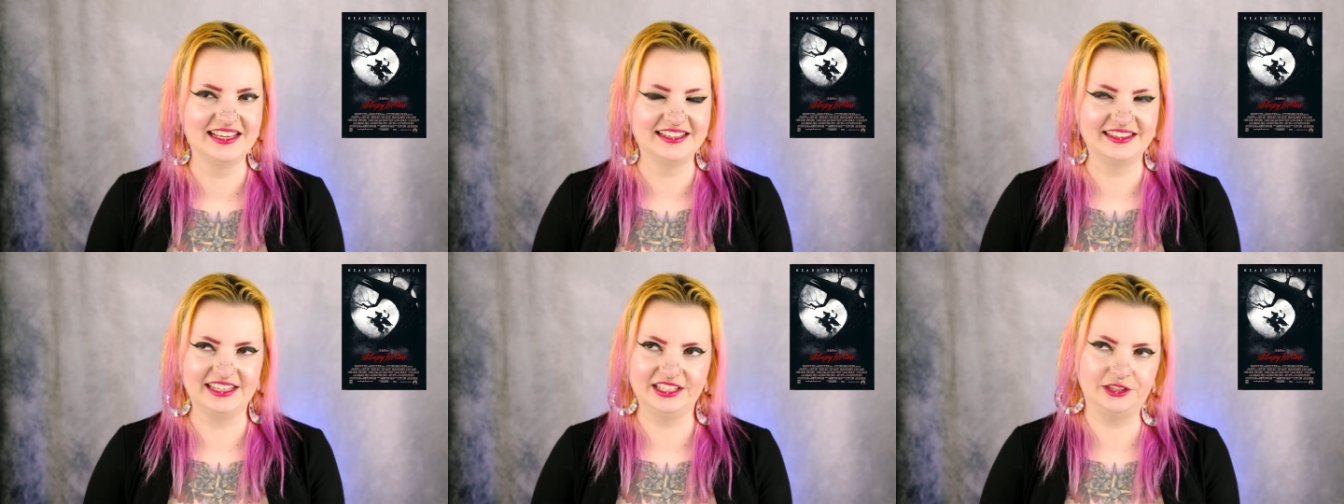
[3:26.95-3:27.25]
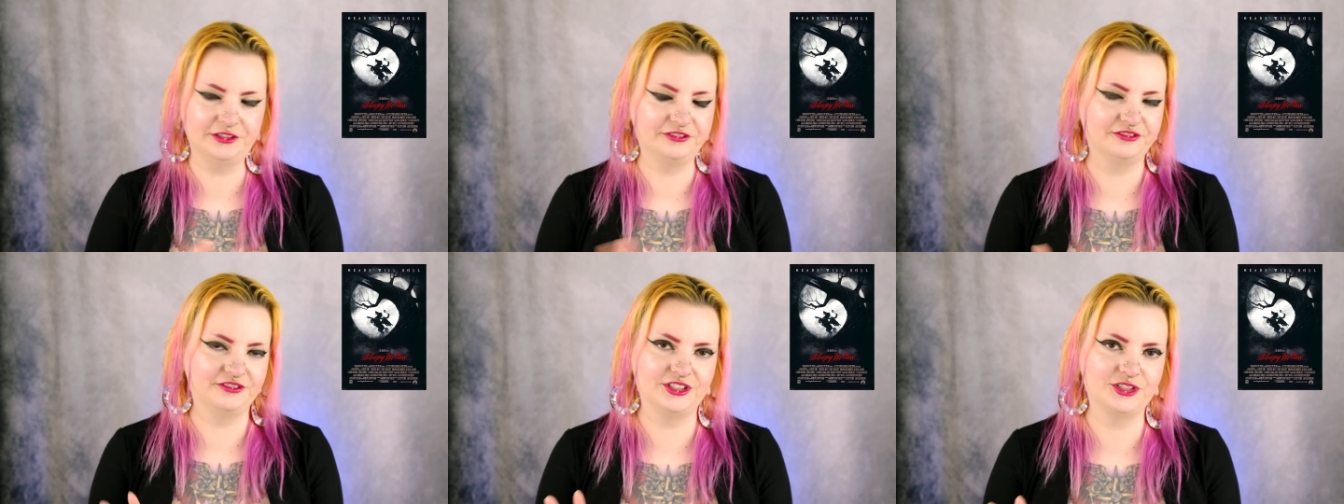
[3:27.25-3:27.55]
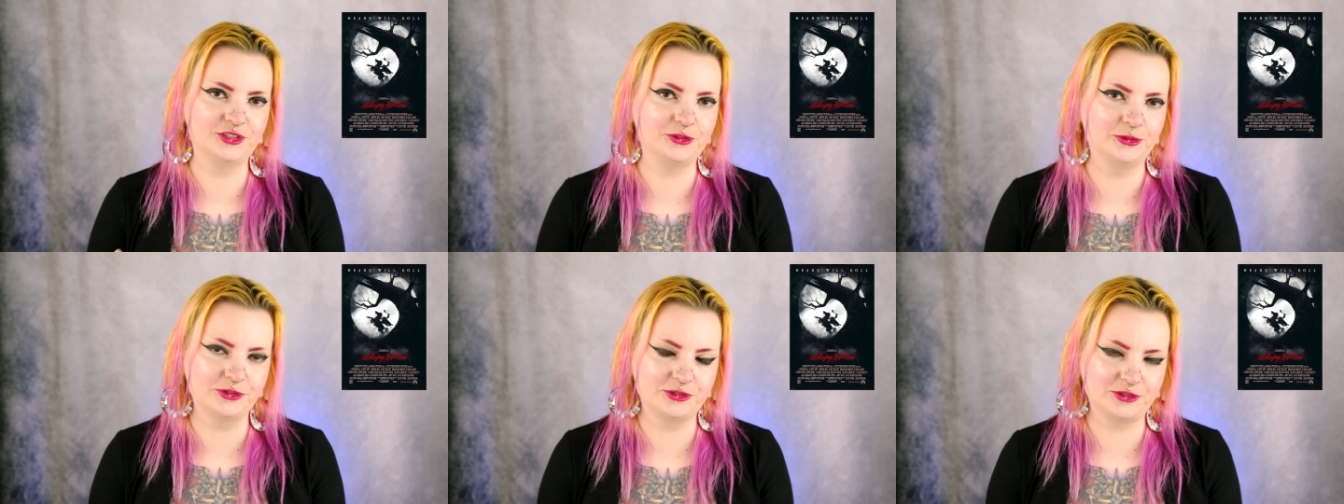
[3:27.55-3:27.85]
like, the
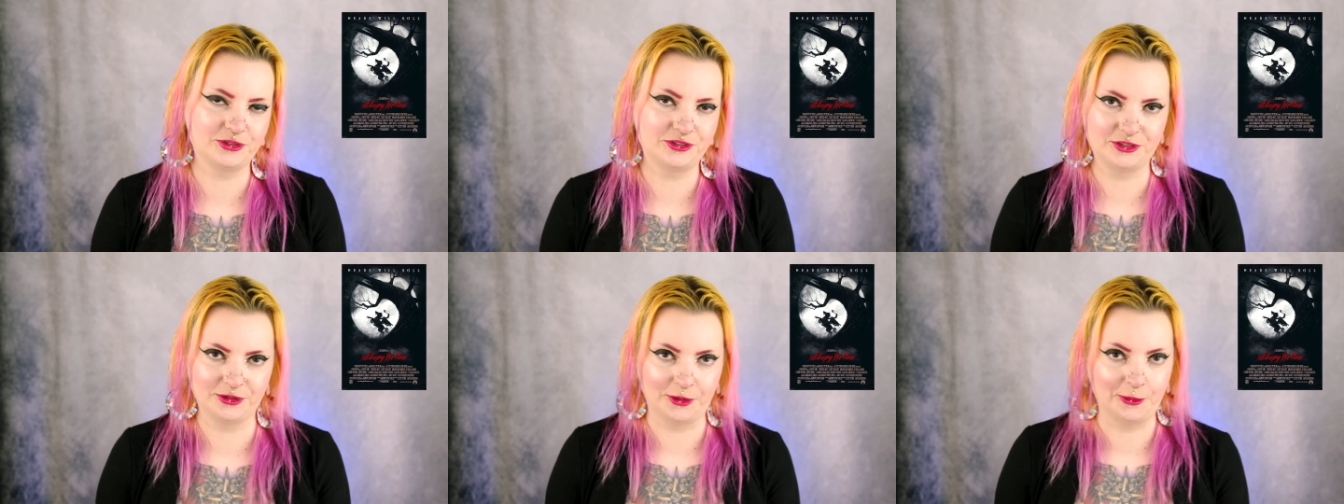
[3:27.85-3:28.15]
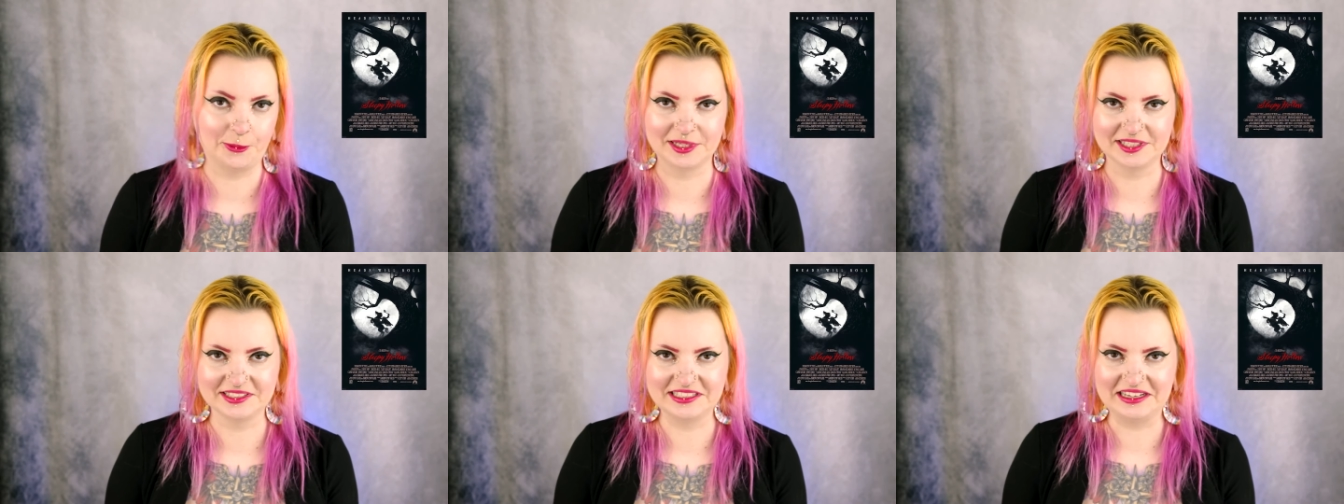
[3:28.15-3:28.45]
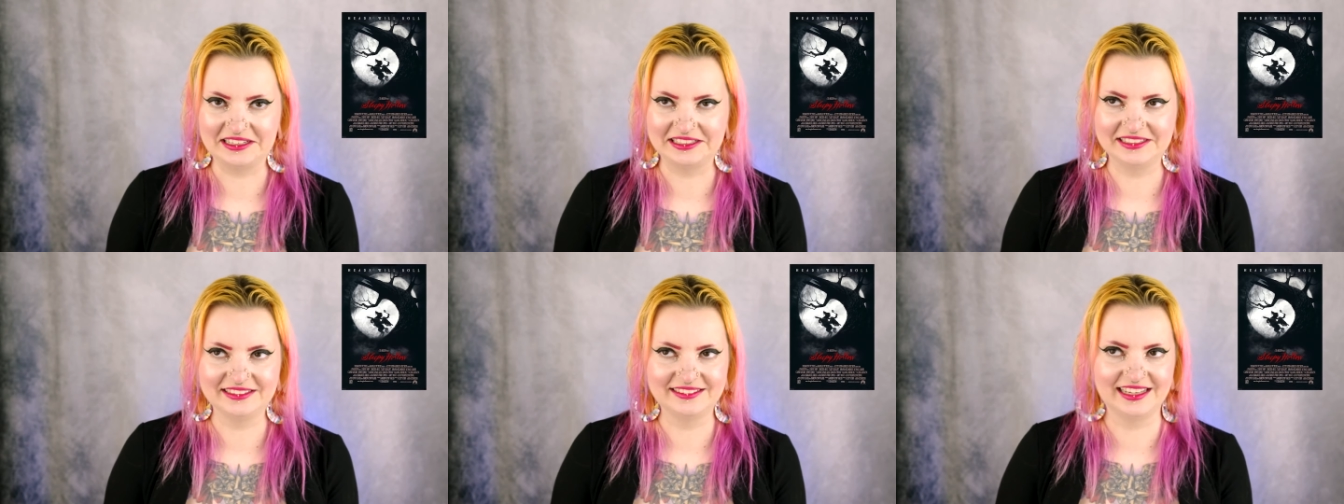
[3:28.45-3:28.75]
visuals are so well
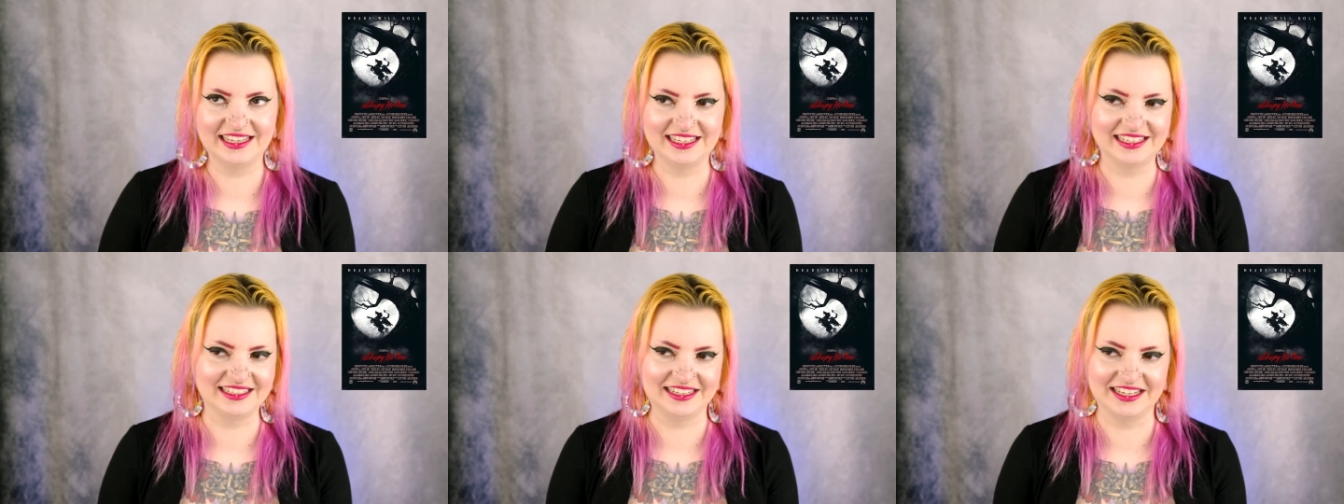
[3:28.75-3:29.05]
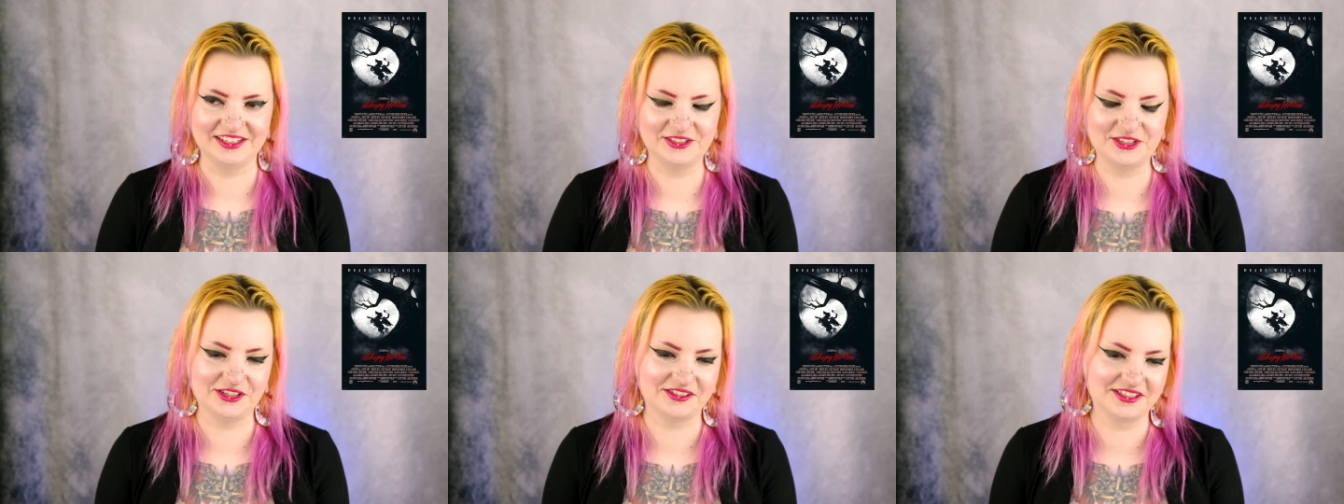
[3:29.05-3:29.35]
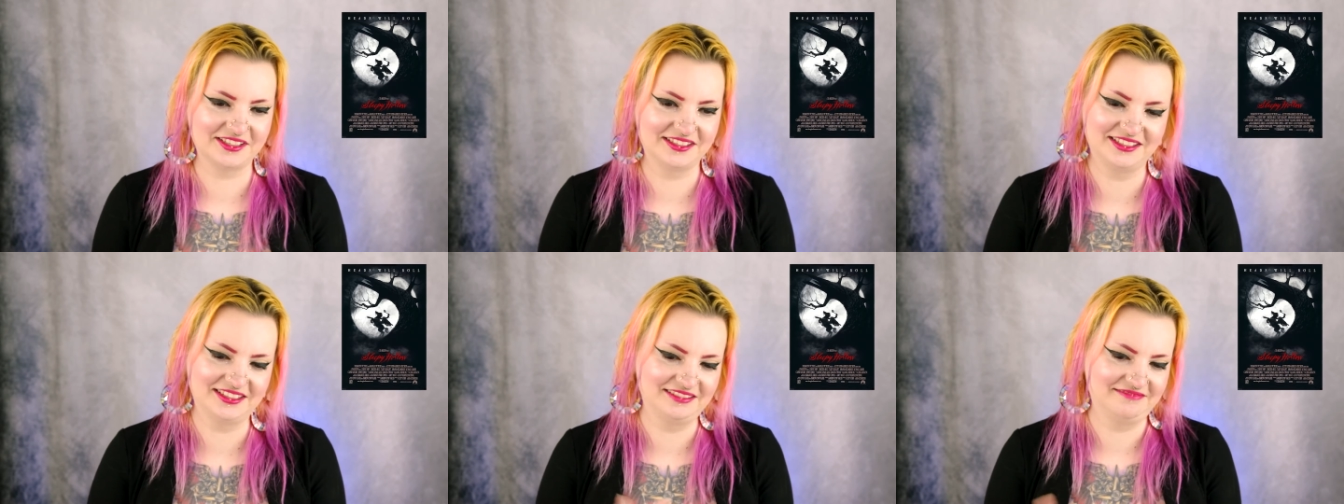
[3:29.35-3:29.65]
done, and I
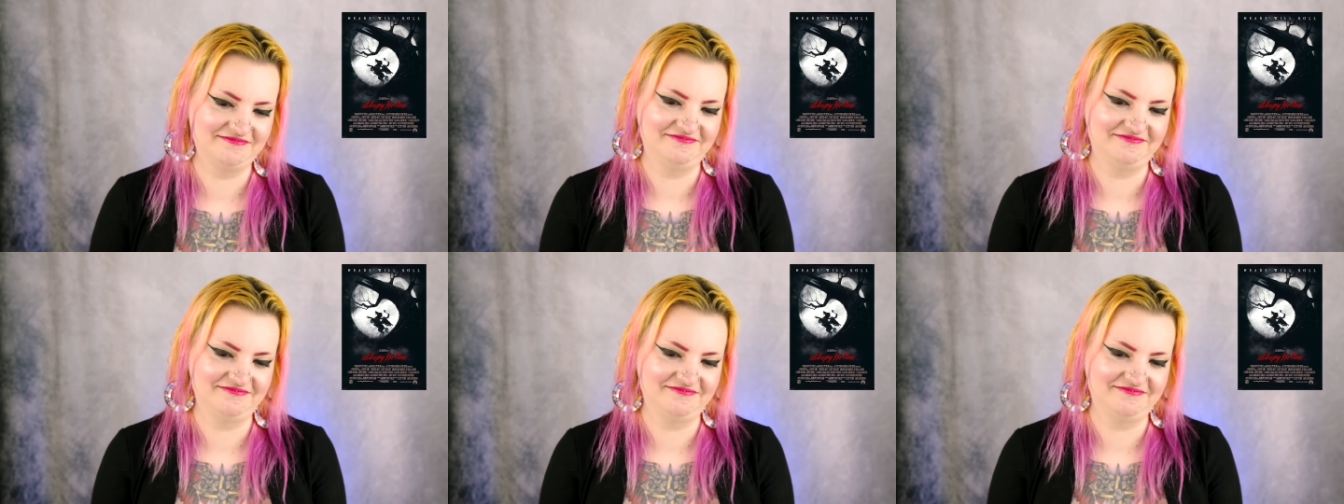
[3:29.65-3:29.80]
just,